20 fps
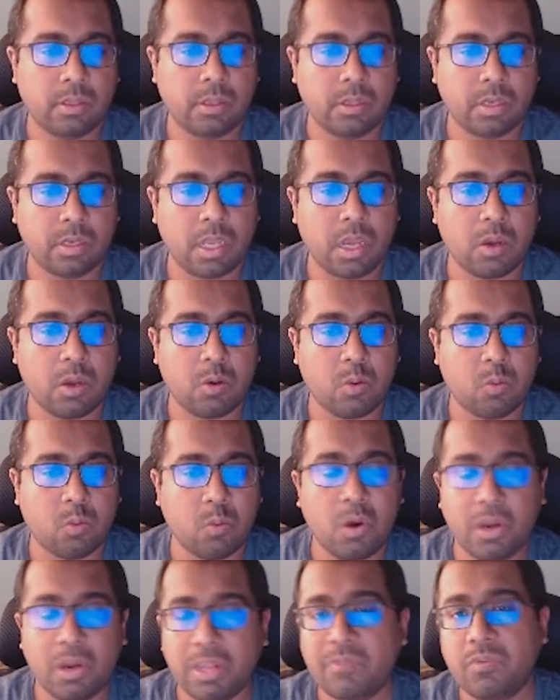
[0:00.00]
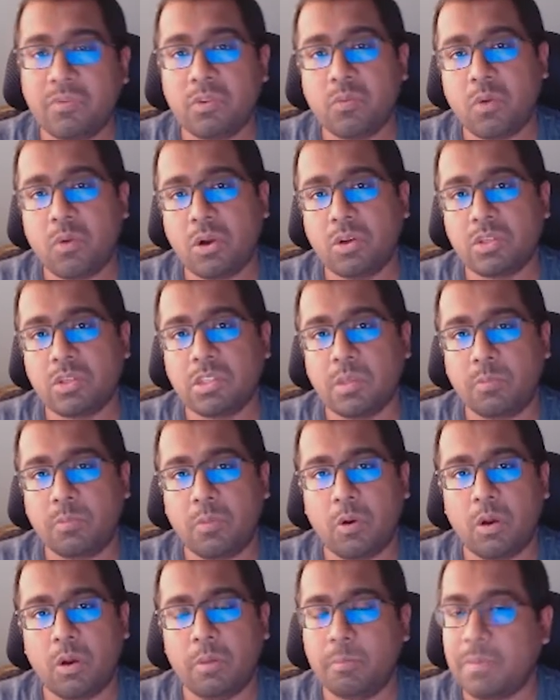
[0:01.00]
Now, what if you want to
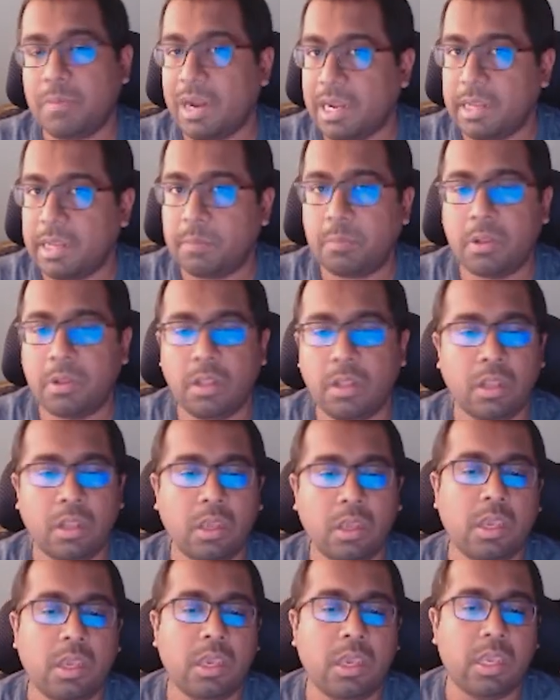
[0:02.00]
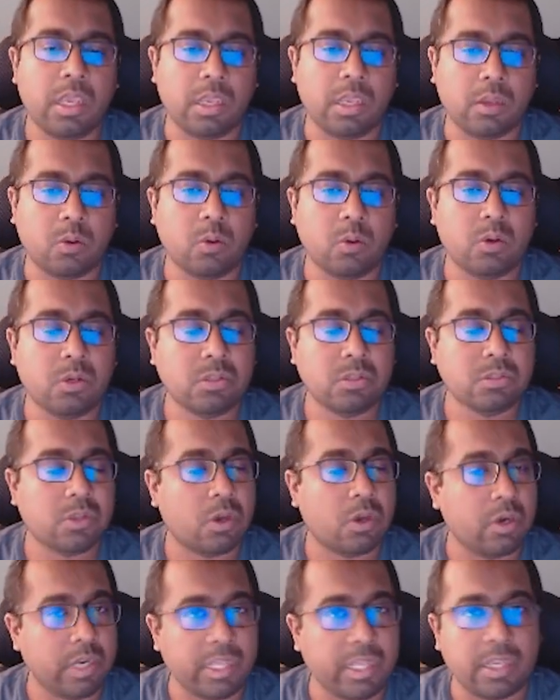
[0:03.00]
support multiple encoders
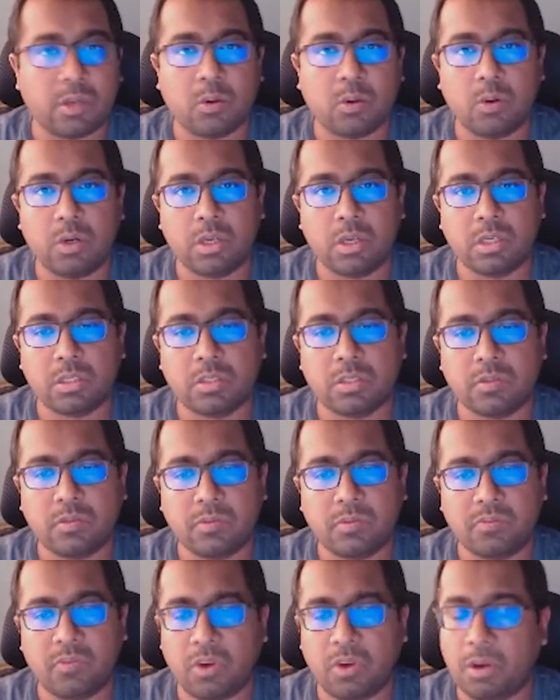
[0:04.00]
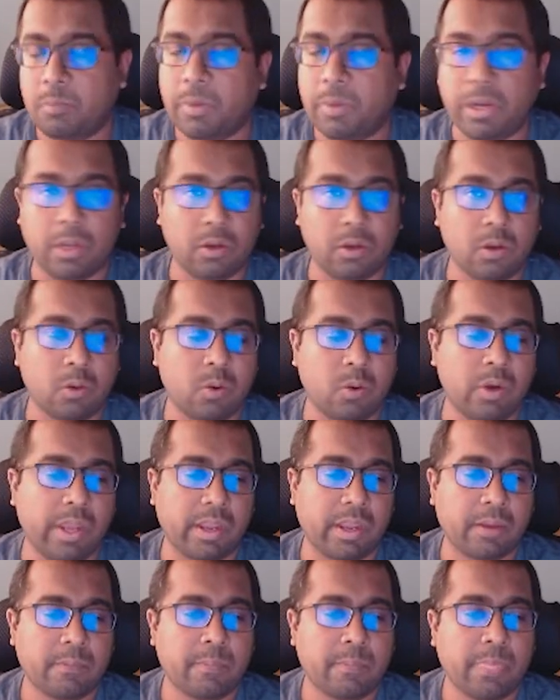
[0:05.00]
or decoders for a particular
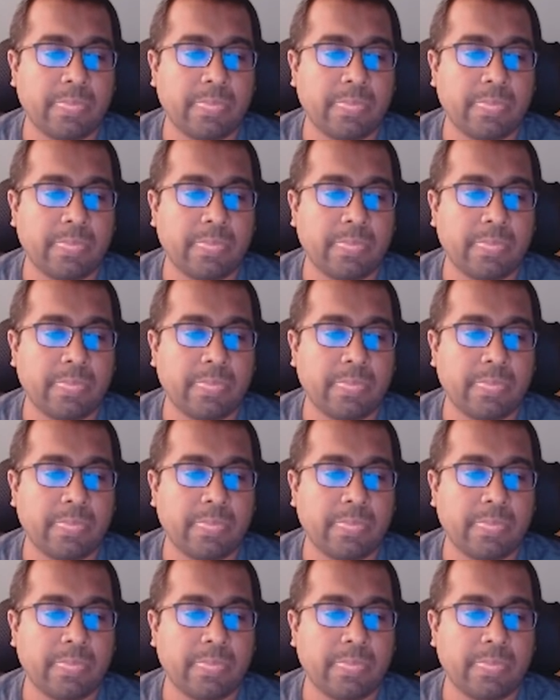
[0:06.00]
codec?